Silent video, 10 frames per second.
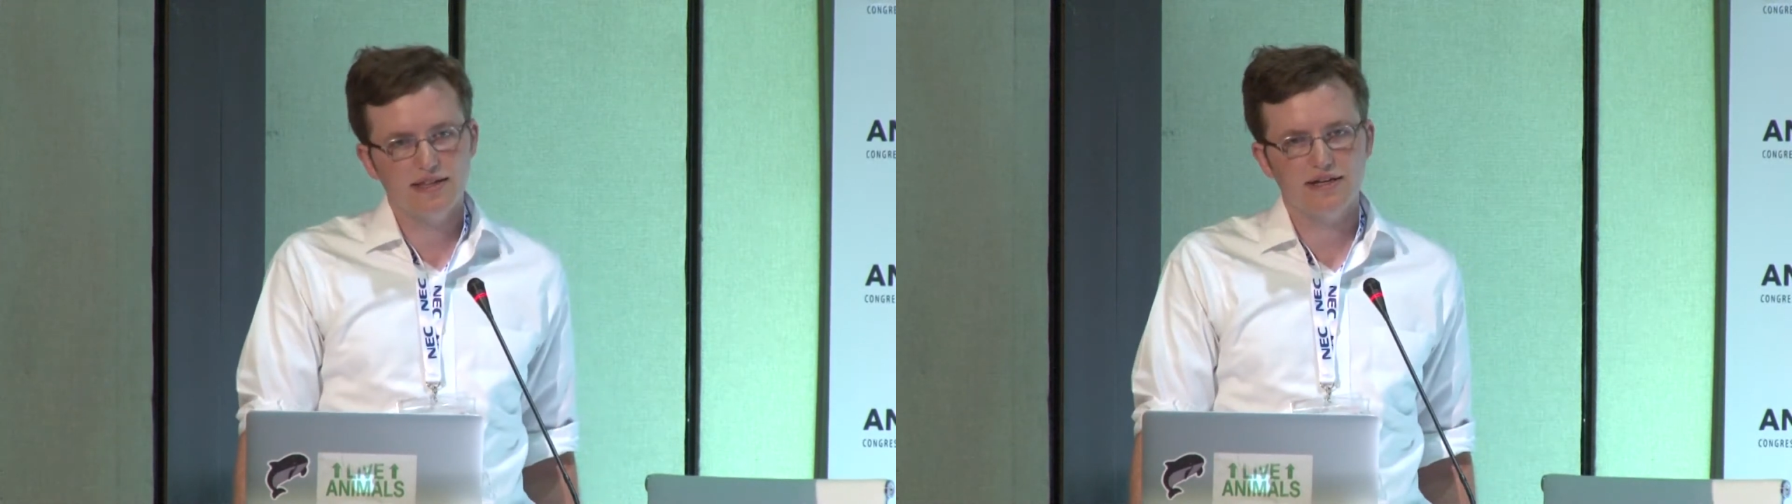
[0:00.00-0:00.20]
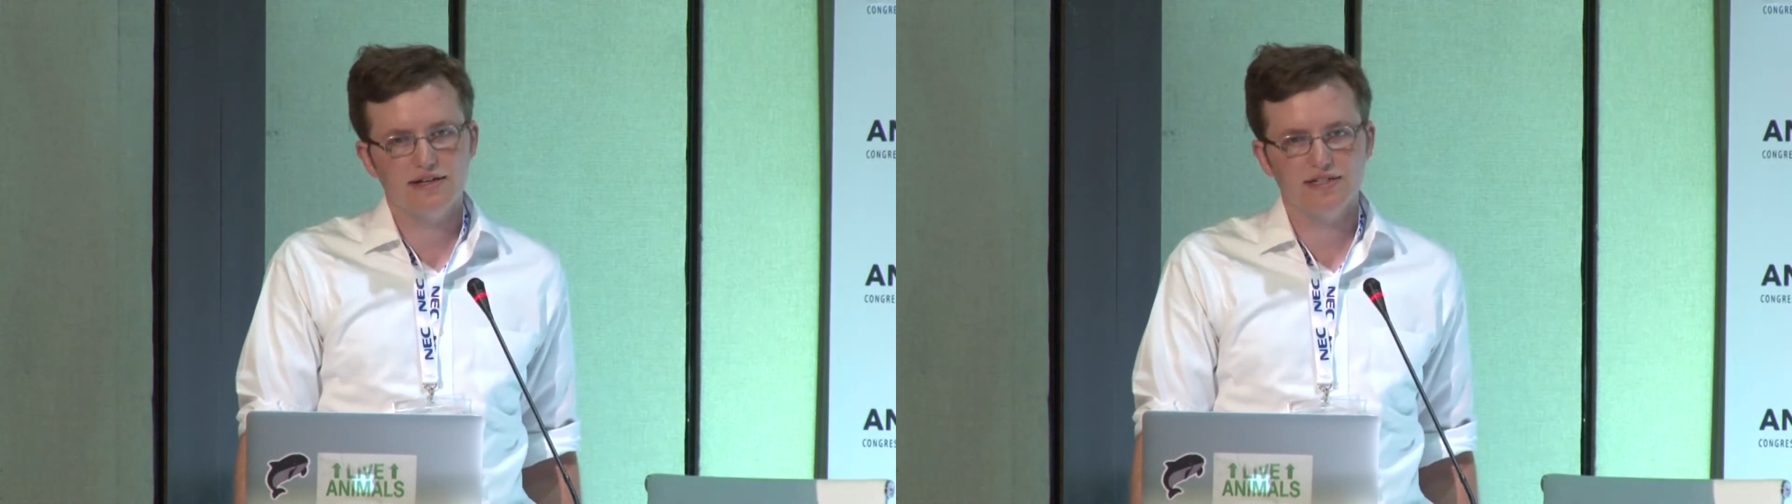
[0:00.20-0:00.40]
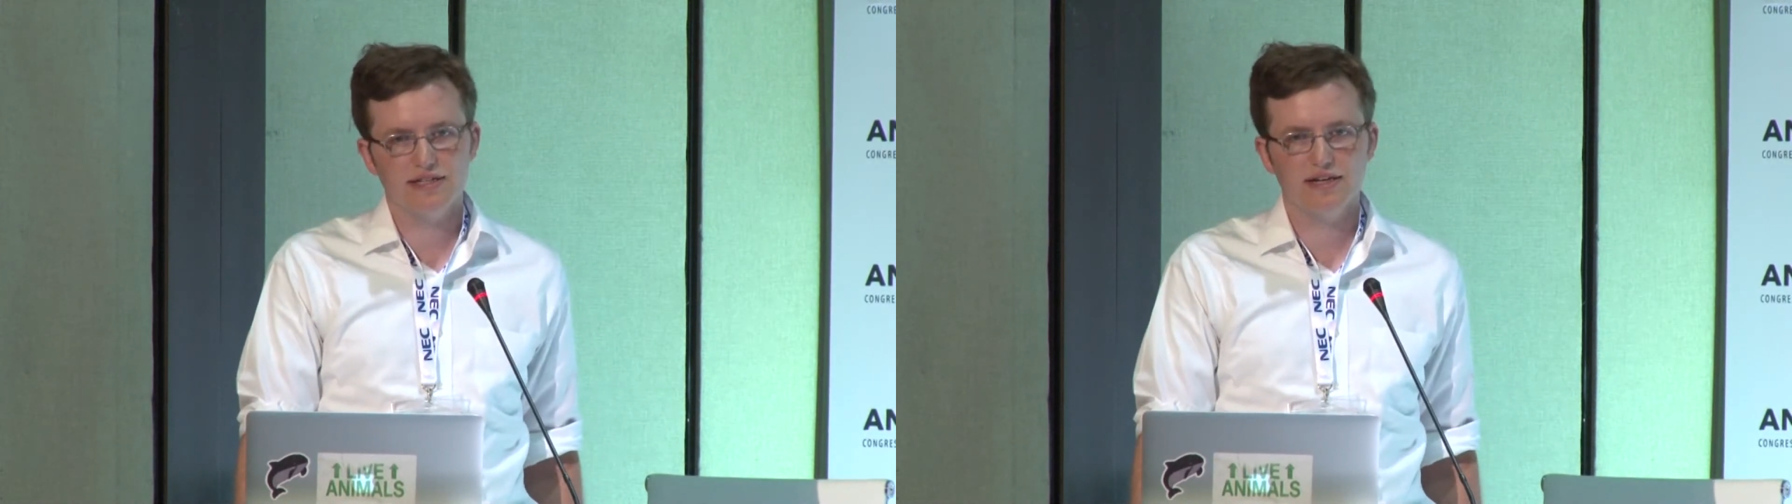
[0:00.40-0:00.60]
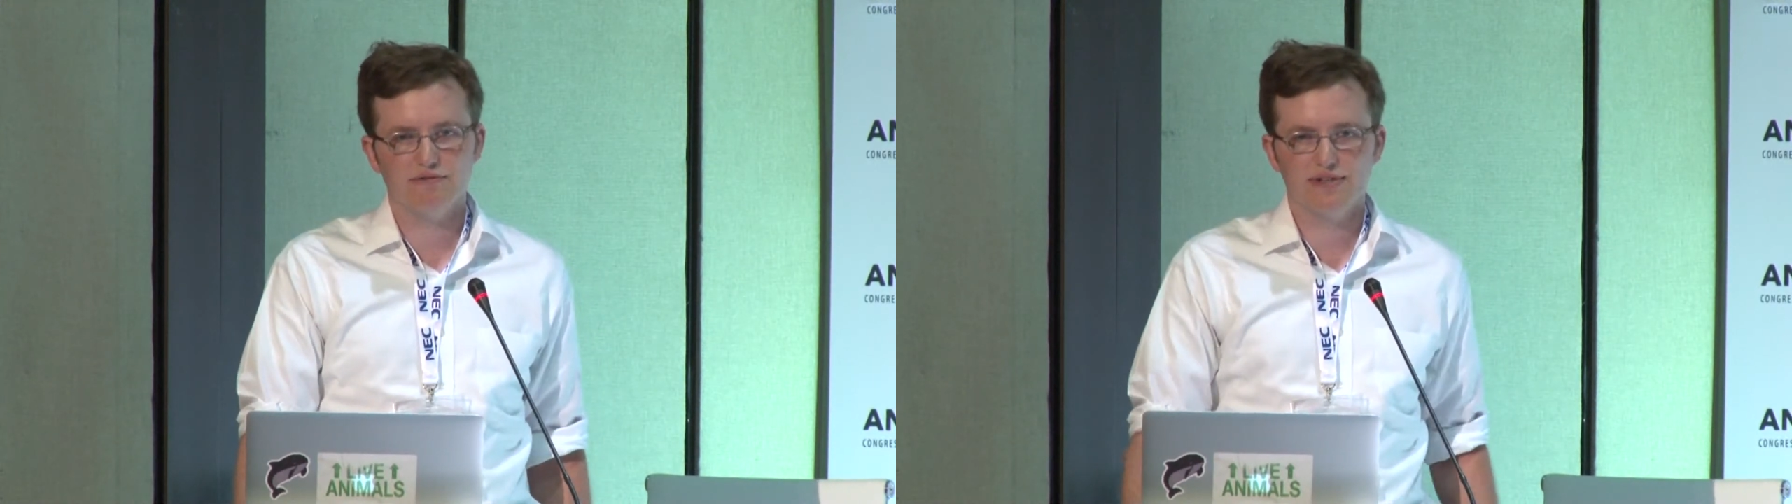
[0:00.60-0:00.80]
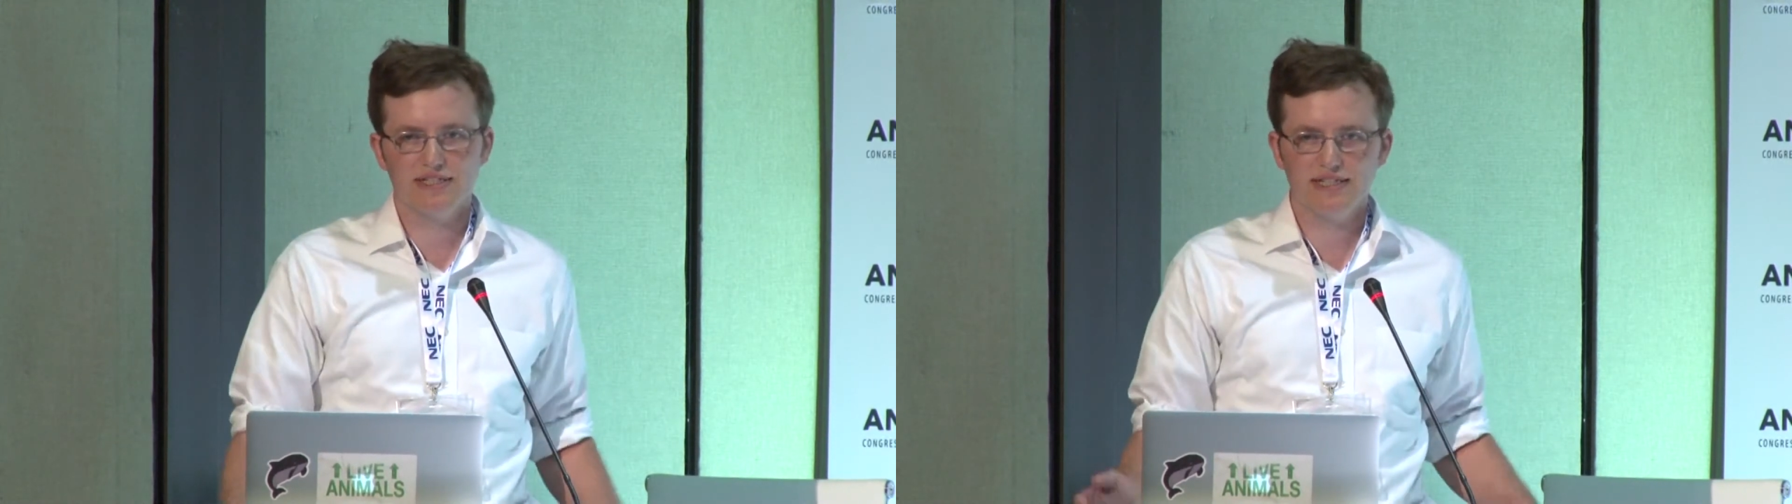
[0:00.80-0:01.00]
there's a
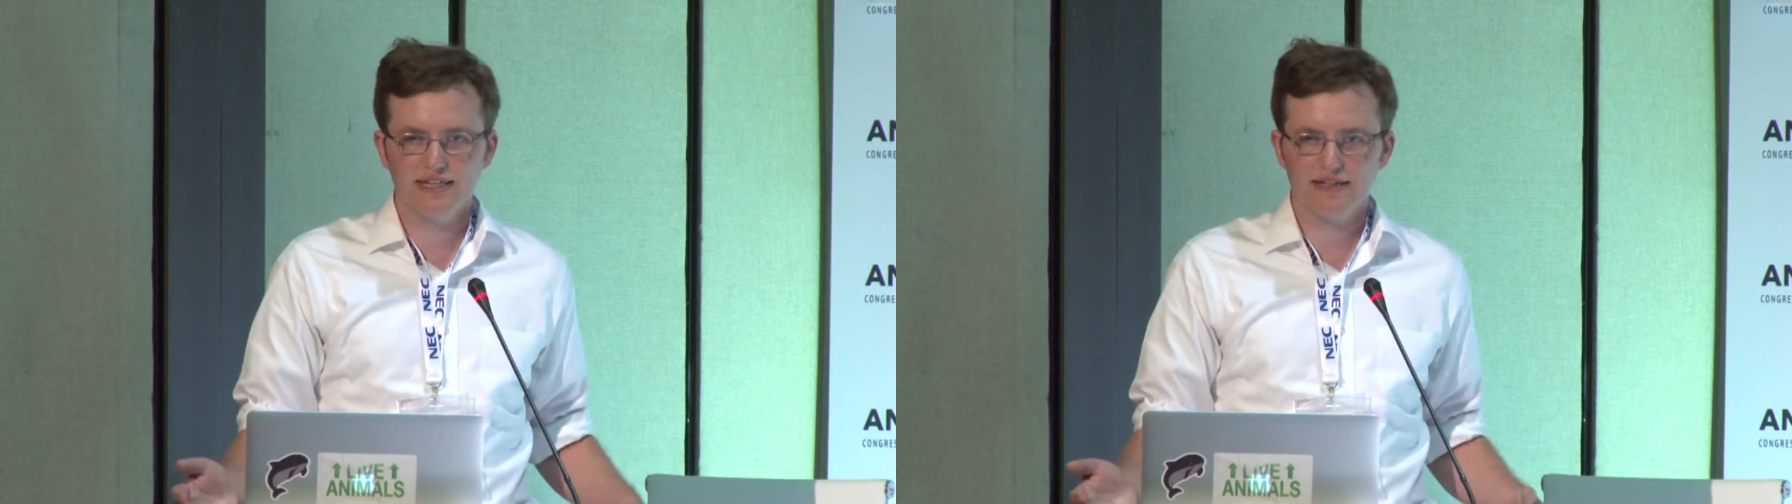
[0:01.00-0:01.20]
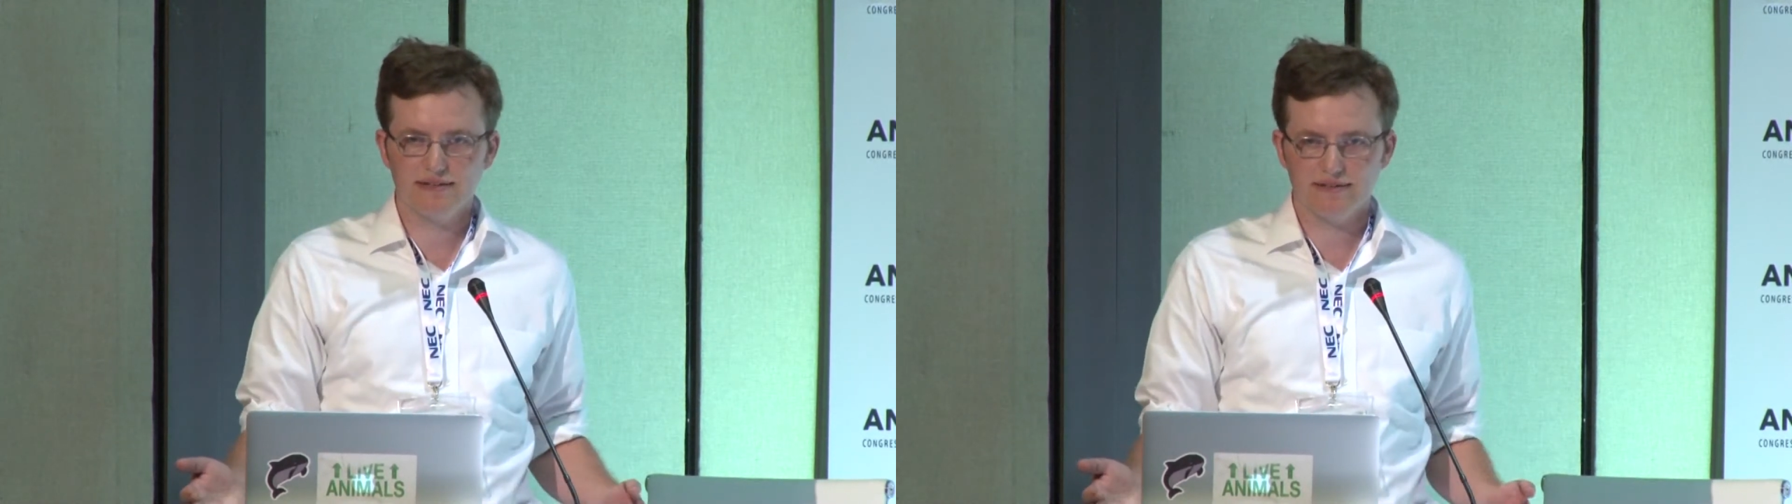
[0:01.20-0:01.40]
receipt